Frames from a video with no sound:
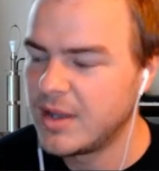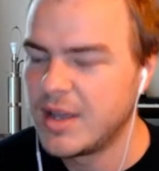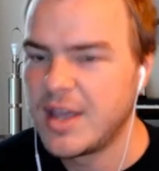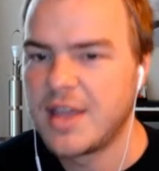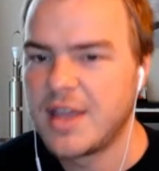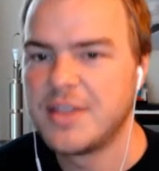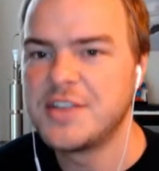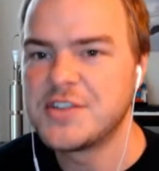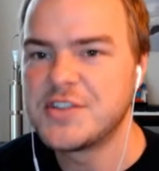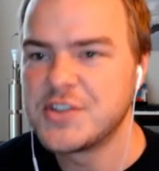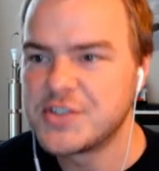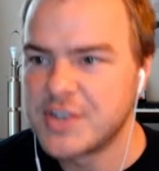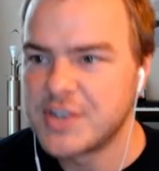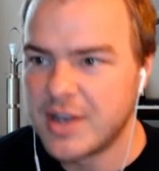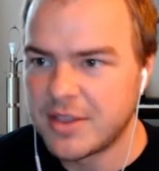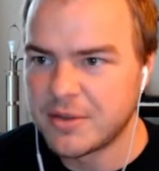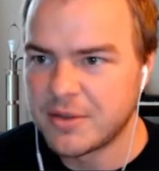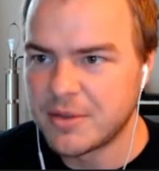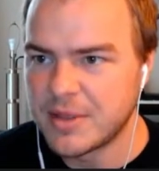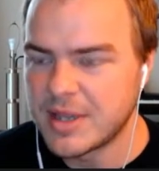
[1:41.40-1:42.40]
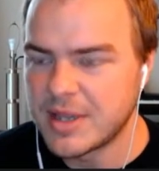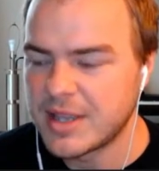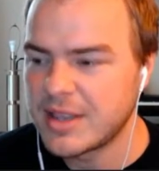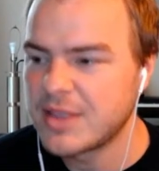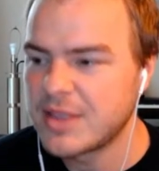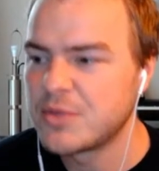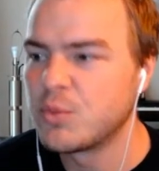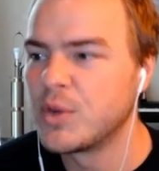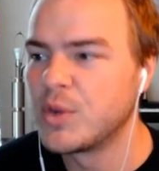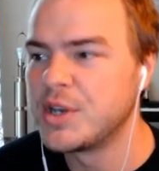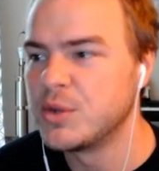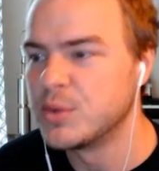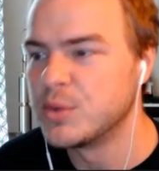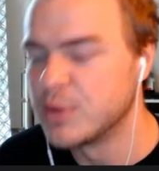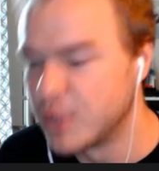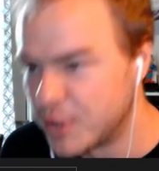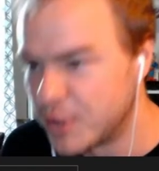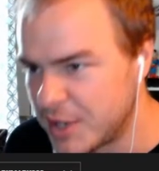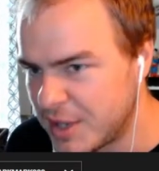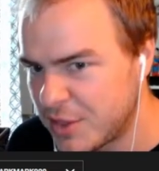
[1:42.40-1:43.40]
This is another thing. When you're
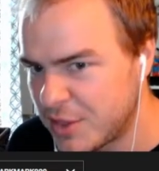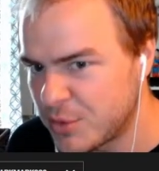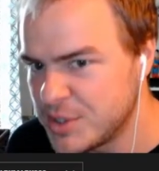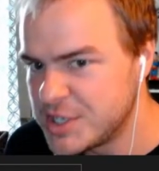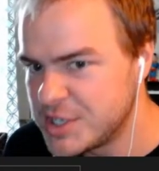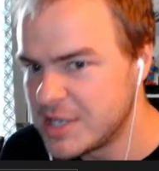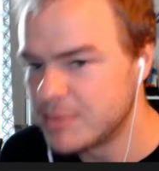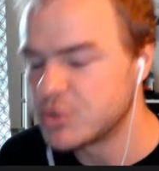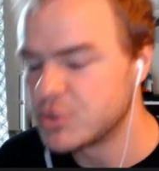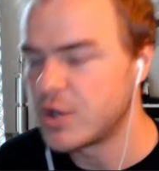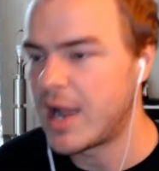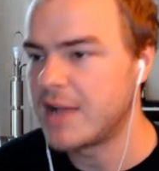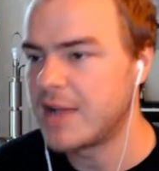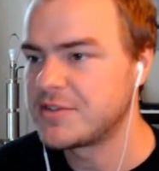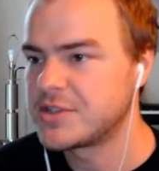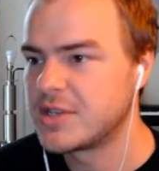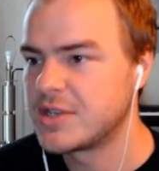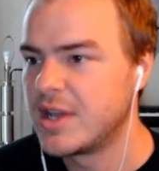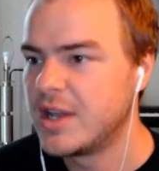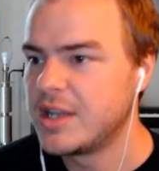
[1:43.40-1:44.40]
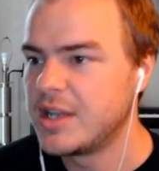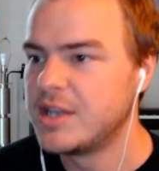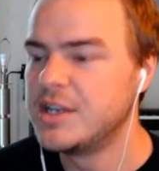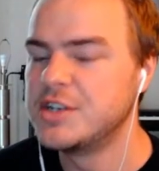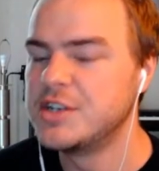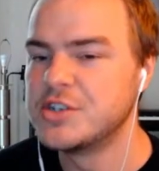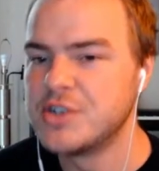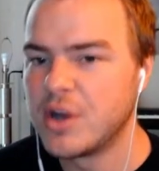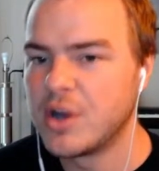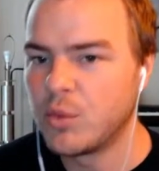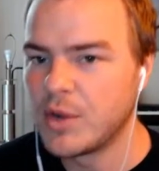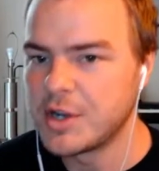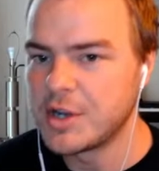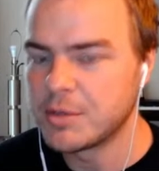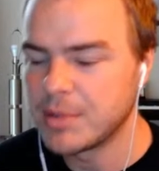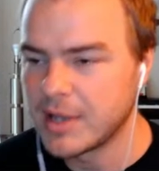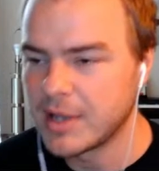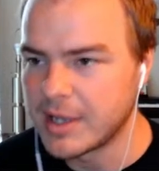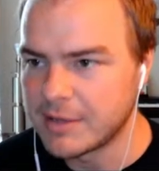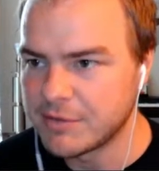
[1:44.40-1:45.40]
learning 3-team drafts, you need to know what you're
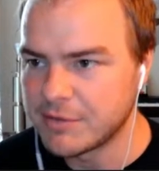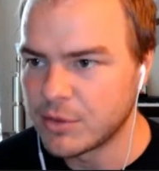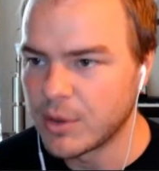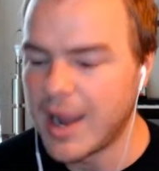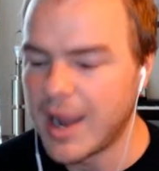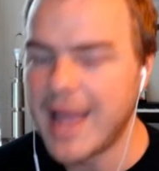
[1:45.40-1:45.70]
playing for.